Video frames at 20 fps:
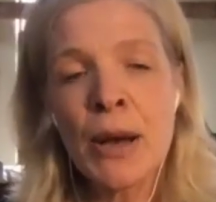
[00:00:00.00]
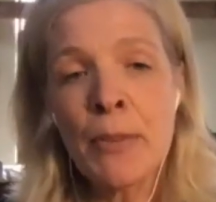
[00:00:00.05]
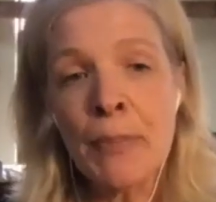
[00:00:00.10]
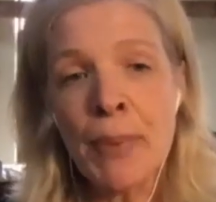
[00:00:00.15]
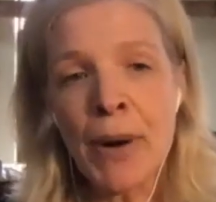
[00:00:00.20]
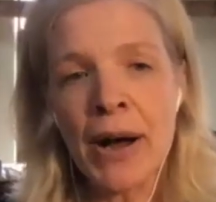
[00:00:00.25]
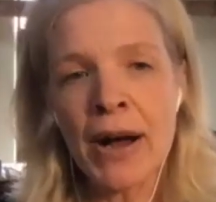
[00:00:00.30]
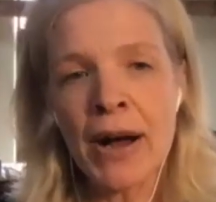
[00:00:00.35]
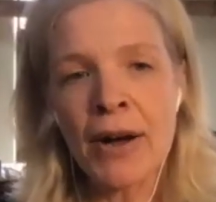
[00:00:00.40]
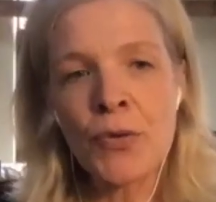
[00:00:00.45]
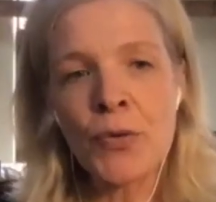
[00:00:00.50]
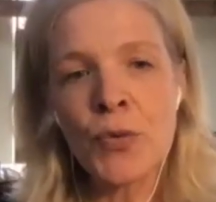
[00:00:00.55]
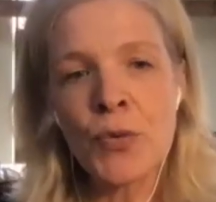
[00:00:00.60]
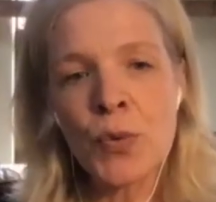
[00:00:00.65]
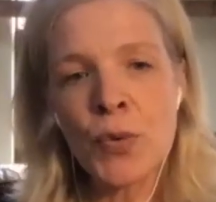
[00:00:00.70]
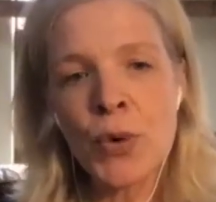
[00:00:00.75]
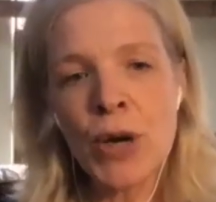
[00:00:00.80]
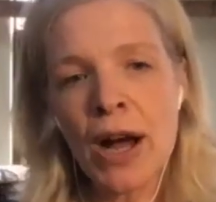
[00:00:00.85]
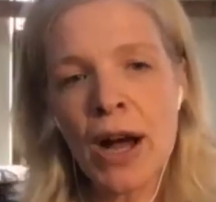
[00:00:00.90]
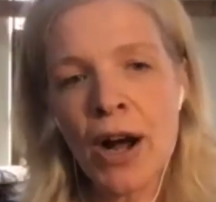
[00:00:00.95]
but
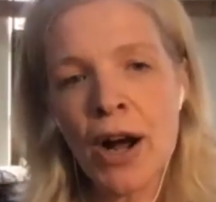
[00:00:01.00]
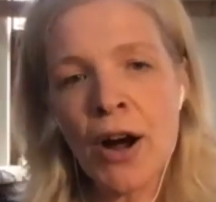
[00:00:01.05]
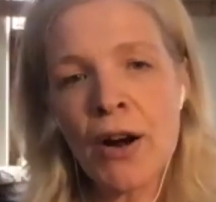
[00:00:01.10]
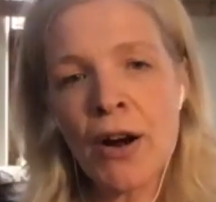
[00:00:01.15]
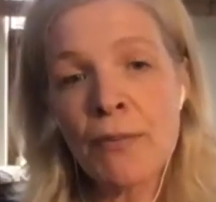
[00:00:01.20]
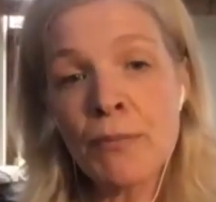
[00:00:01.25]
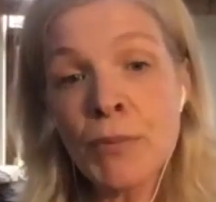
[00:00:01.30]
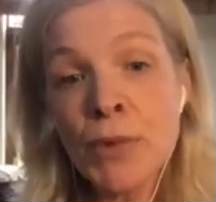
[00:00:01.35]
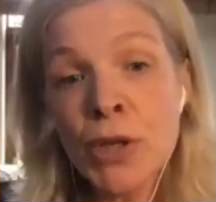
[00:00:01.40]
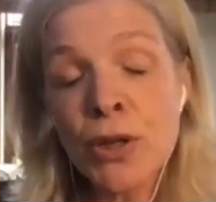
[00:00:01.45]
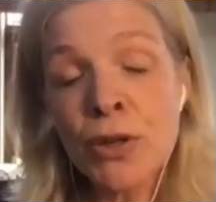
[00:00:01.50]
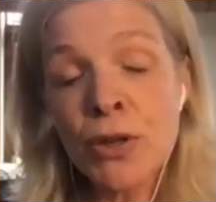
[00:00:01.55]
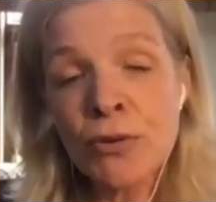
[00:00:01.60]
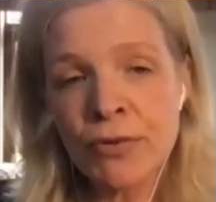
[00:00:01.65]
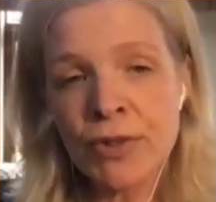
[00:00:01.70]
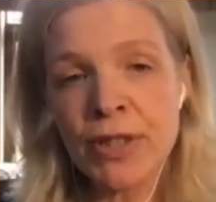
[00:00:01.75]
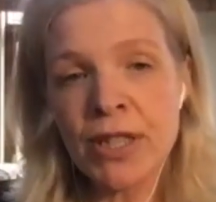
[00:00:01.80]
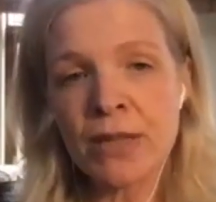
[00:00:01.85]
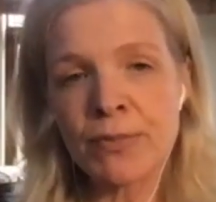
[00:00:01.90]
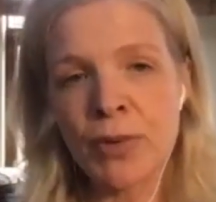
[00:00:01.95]
we, our immune
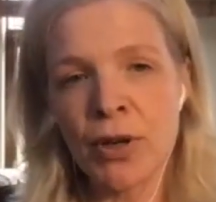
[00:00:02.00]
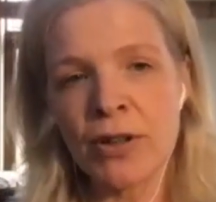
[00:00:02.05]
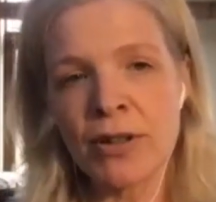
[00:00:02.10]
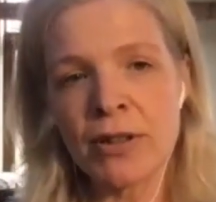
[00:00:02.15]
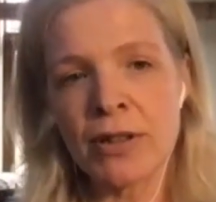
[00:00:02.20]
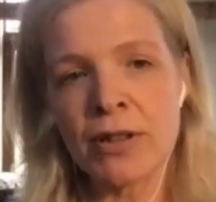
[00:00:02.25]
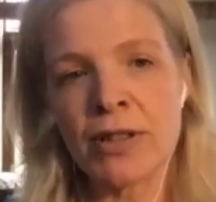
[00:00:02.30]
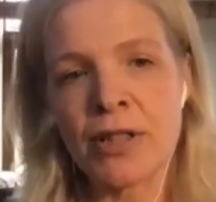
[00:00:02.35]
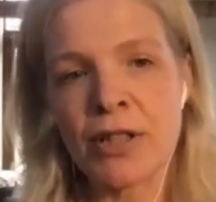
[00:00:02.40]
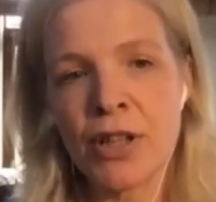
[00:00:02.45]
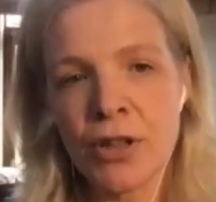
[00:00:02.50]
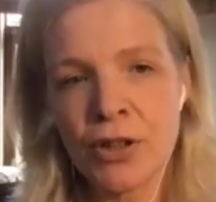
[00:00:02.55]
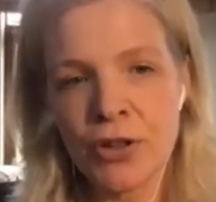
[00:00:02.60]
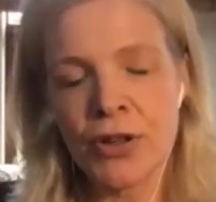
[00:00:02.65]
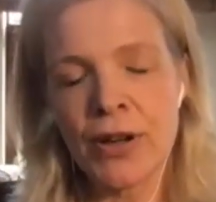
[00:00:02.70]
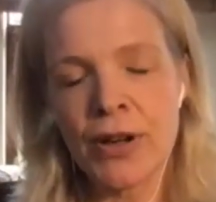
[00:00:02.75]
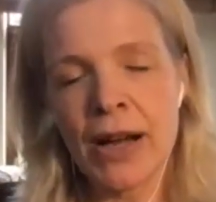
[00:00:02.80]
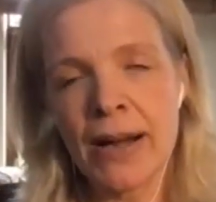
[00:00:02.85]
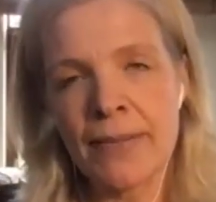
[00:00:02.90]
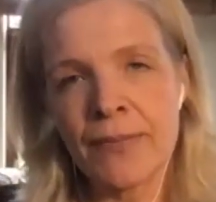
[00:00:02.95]
response,
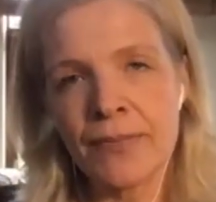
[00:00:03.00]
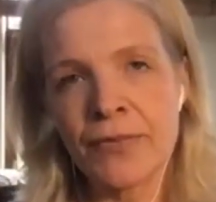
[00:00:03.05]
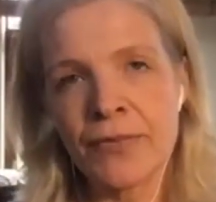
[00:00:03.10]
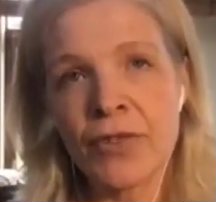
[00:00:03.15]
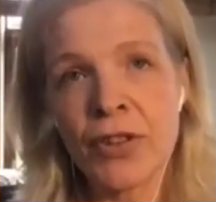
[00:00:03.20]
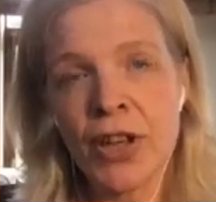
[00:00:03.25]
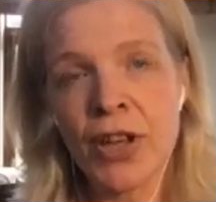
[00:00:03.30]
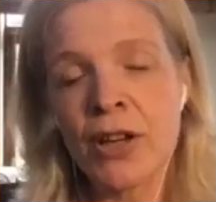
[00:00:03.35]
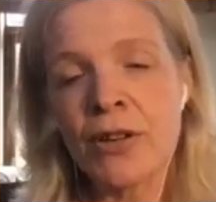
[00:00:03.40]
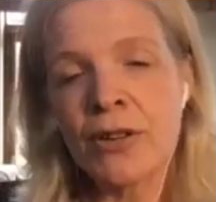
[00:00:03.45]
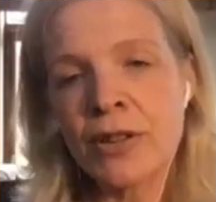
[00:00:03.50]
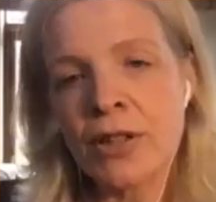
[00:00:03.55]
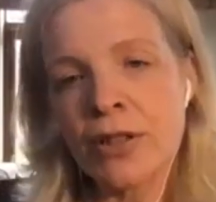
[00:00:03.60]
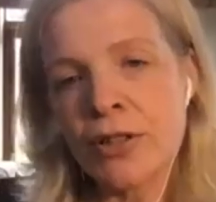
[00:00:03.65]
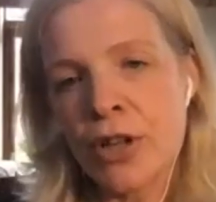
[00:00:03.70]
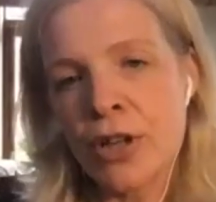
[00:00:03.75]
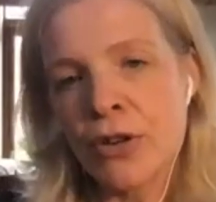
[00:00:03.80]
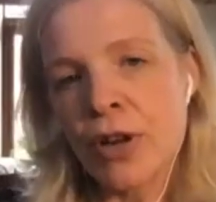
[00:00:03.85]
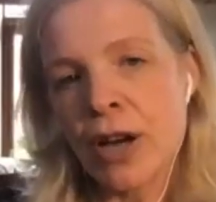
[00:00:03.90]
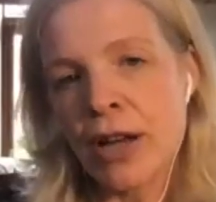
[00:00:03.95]
so um, for those that
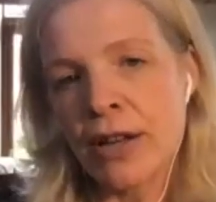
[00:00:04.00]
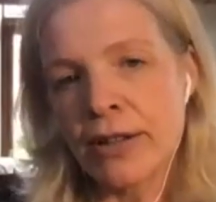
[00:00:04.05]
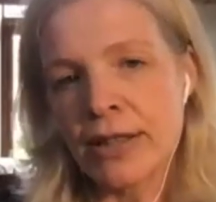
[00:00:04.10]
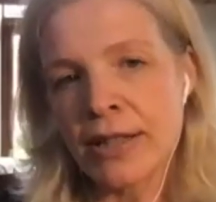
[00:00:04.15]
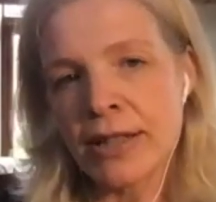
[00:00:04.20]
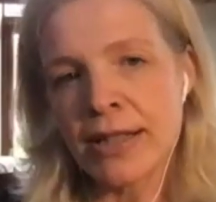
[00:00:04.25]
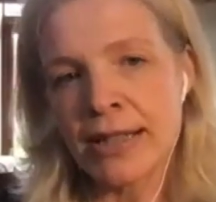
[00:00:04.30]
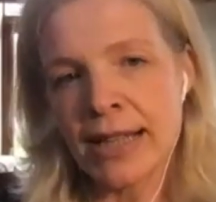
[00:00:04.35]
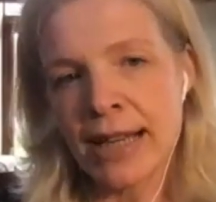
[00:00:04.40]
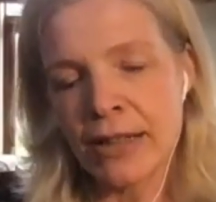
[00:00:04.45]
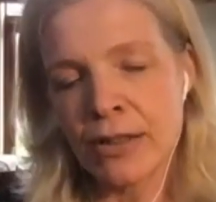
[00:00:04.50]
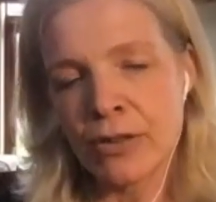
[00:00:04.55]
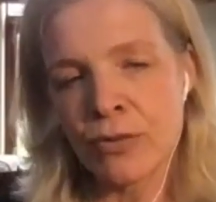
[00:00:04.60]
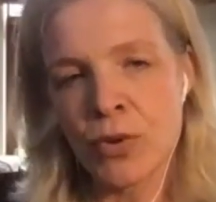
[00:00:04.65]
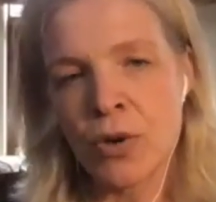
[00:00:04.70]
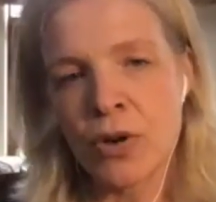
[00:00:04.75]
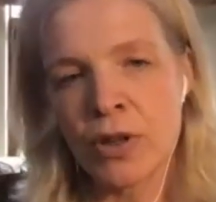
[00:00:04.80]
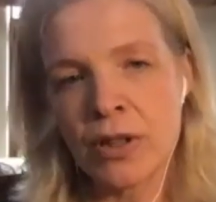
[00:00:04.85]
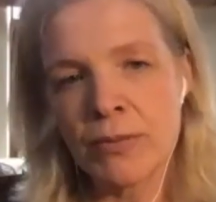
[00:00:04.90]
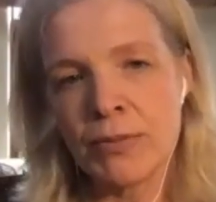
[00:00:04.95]
don't understand
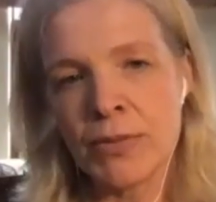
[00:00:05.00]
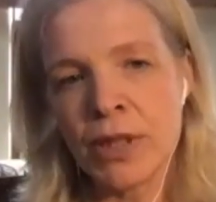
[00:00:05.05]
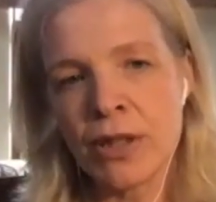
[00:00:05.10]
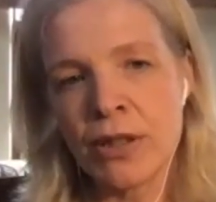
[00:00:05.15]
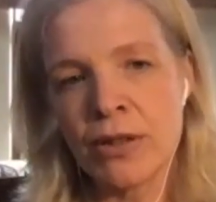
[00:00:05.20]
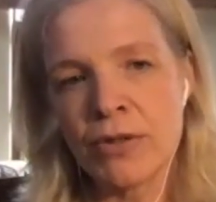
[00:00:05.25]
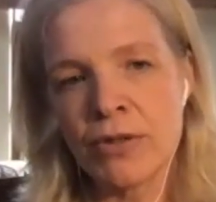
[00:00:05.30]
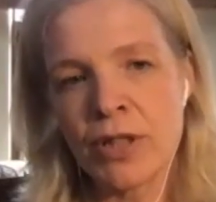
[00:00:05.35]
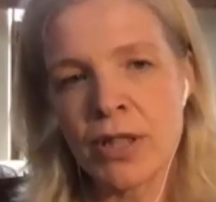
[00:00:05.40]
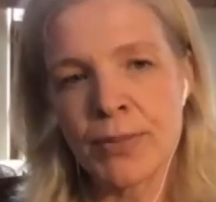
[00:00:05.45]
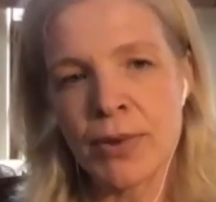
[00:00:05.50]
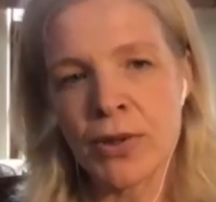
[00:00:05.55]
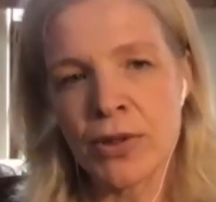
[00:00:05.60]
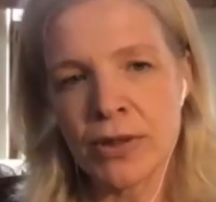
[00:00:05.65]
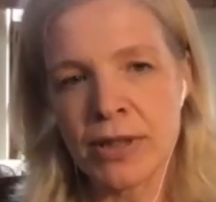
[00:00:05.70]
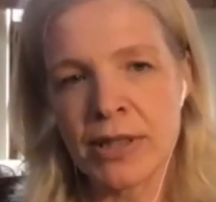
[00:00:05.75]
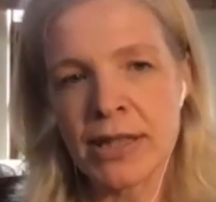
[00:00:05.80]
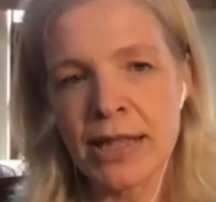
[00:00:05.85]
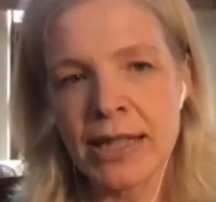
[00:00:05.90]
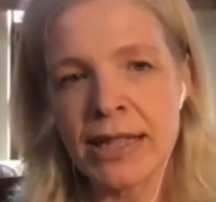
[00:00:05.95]
what an immune
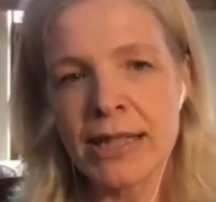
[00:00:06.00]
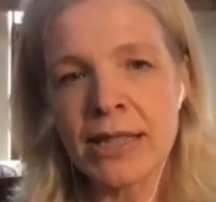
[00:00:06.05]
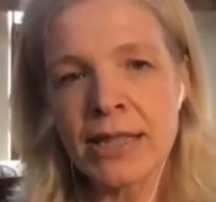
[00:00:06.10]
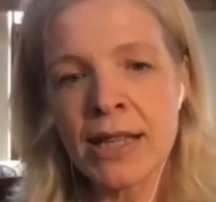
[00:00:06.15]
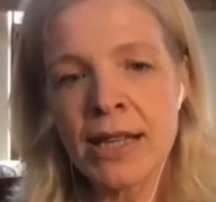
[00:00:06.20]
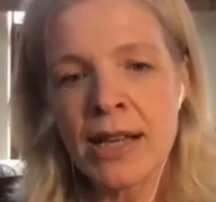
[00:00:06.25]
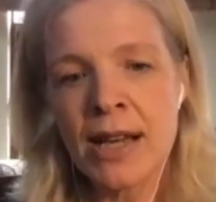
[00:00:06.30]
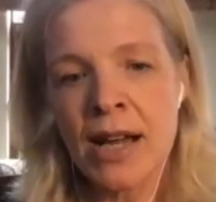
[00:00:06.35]
response is,